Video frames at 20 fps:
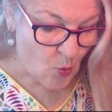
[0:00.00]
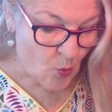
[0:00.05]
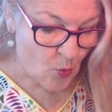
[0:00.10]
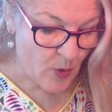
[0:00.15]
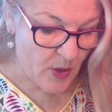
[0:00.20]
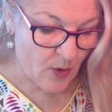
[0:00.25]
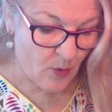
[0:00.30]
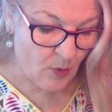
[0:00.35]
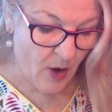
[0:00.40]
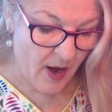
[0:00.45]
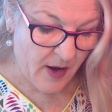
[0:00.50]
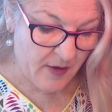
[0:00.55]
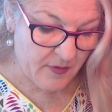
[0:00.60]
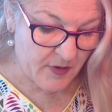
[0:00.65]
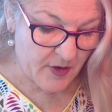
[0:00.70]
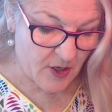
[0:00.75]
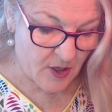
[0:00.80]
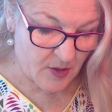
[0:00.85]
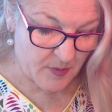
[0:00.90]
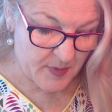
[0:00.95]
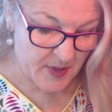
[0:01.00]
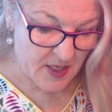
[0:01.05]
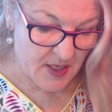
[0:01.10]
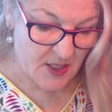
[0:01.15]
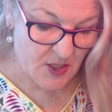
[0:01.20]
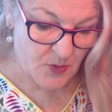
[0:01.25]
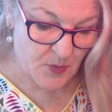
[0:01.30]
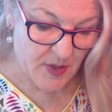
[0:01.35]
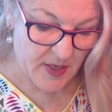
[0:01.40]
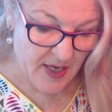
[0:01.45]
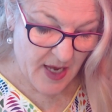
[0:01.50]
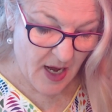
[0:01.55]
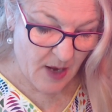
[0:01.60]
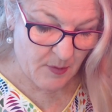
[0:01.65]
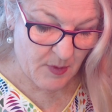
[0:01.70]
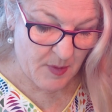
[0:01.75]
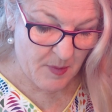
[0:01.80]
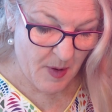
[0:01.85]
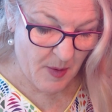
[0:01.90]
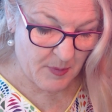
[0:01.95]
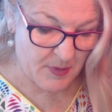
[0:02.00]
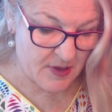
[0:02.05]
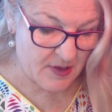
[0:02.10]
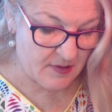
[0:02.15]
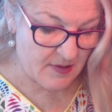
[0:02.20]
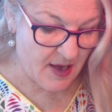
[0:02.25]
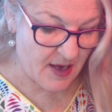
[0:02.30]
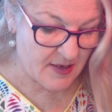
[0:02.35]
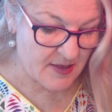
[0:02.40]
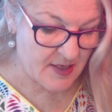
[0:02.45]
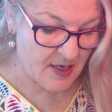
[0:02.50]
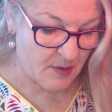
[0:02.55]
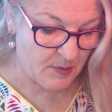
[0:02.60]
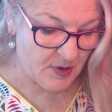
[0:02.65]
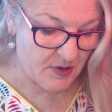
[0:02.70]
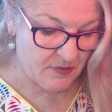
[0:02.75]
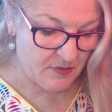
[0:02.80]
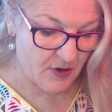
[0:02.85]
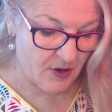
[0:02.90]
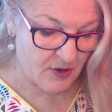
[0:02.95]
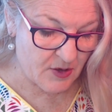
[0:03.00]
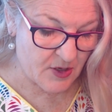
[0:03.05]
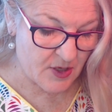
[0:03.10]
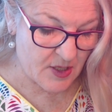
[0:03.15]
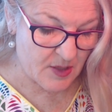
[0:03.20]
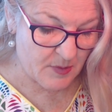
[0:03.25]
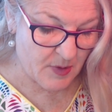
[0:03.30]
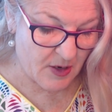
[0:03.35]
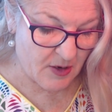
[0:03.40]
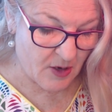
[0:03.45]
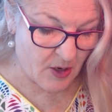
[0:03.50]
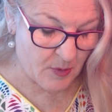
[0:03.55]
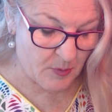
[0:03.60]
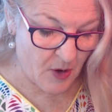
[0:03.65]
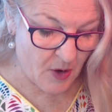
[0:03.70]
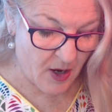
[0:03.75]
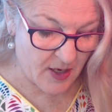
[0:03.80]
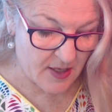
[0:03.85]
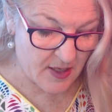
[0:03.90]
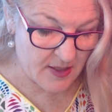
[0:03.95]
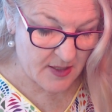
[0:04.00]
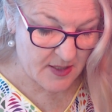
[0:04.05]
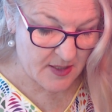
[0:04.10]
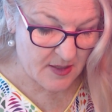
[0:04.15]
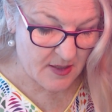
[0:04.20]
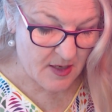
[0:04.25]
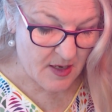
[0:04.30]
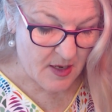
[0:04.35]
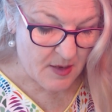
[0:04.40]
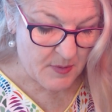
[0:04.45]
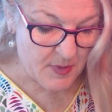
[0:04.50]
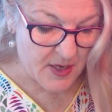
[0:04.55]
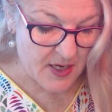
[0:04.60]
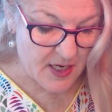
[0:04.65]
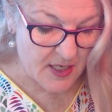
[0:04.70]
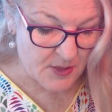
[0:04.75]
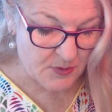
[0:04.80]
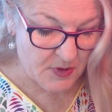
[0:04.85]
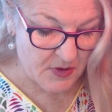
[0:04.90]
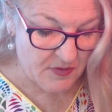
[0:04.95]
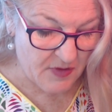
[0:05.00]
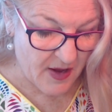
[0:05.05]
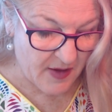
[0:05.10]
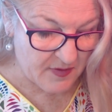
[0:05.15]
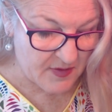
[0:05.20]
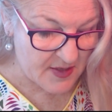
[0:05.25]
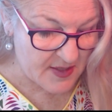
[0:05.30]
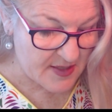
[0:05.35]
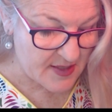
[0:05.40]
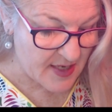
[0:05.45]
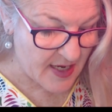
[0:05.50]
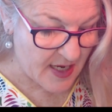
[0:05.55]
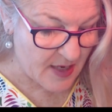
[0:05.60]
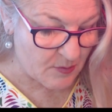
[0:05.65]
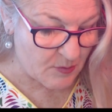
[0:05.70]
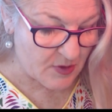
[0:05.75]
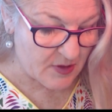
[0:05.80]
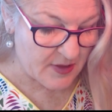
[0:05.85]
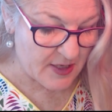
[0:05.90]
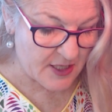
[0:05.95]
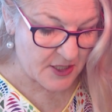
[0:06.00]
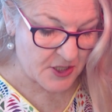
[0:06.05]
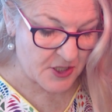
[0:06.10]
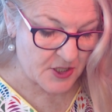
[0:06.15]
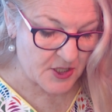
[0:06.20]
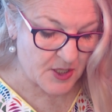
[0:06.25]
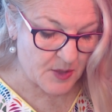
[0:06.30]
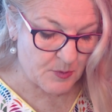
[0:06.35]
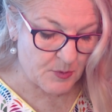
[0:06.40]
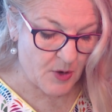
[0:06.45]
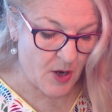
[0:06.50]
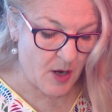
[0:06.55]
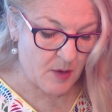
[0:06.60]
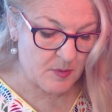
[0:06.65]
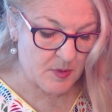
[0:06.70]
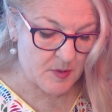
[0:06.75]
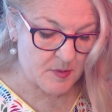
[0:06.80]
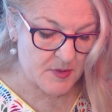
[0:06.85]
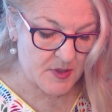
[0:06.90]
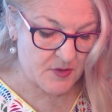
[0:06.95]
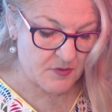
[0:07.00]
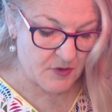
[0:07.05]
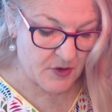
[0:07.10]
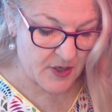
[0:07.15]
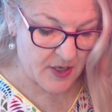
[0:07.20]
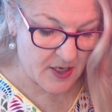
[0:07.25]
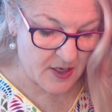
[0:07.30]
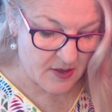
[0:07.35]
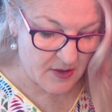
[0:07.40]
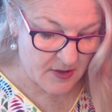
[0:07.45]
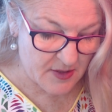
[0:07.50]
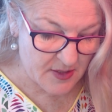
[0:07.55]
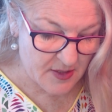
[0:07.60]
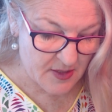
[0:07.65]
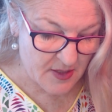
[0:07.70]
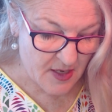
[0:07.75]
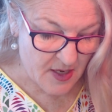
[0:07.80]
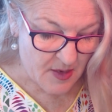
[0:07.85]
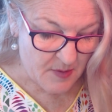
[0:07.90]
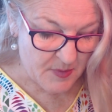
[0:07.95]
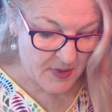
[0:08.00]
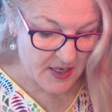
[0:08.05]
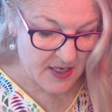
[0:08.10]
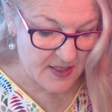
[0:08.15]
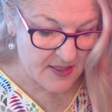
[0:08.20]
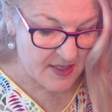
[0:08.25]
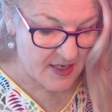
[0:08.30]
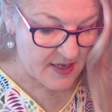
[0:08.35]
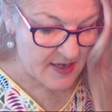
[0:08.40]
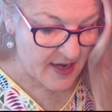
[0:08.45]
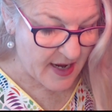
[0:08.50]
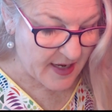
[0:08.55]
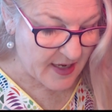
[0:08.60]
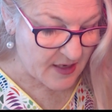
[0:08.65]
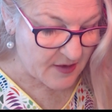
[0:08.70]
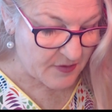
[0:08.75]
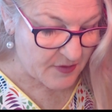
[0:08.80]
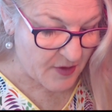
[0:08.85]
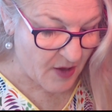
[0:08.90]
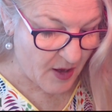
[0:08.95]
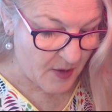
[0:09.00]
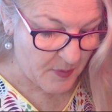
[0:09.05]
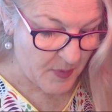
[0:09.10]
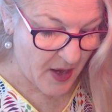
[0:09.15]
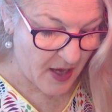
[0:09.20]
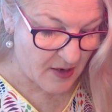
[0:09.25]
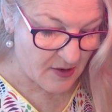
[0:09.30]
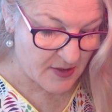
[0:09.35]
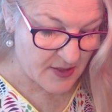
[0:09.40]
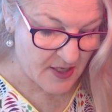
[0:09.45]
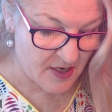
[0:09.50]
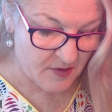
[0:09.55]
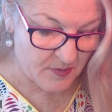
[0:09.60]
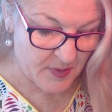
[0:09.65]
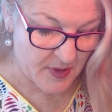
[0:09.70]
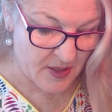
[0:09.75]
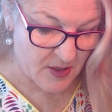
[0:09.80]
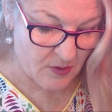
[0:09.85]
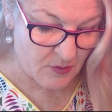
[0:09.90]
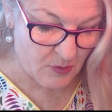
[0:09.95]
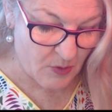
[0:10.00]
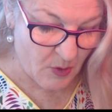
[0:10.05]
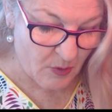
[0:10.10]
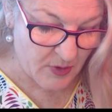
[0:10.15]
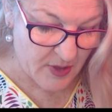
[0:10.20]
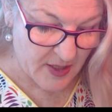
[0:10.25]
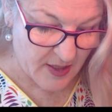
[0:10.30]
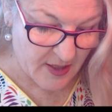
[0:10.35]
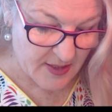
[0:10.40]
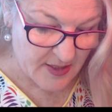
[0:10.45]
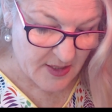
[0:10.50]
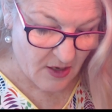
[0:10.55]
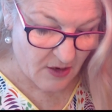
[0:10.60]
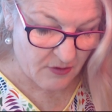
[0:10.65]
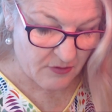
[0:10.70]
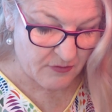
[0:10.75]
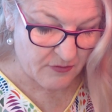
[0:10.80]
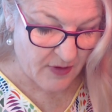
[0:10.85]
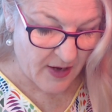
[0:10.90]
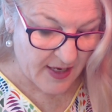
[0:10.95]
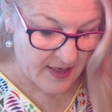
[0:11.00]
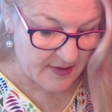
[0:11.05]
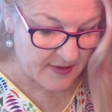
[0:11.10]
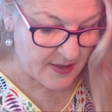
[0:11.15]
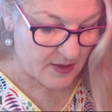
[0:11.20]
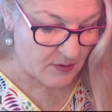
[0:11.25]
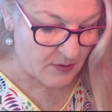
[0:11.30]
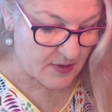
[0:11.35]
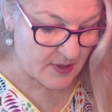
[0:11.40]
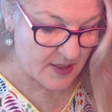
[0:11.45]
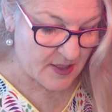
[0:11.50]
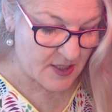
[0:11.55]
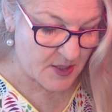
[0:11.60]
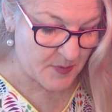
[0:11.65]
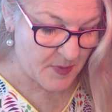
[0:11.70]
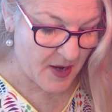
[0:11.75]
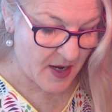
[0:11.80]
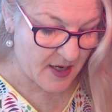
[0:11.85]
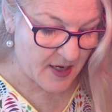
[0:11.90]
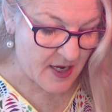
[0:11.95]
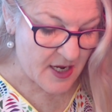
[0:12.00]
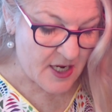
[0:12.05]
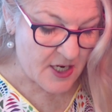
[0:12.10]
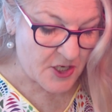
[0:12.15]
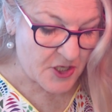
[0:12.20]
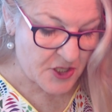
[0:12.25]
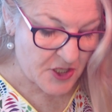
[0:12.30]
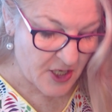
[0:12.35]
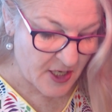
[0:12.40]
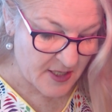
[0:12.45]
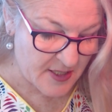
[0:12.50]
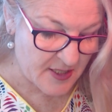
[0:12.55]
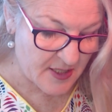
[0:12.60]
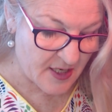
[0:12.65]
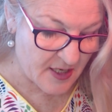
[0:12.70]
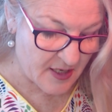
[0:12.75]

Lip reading: We arrive here because we can't remember the last time we felt good about our bodies, because we've had the same relationship problems for years, because the negative thought patterns that have been eroding us are finally holding us back just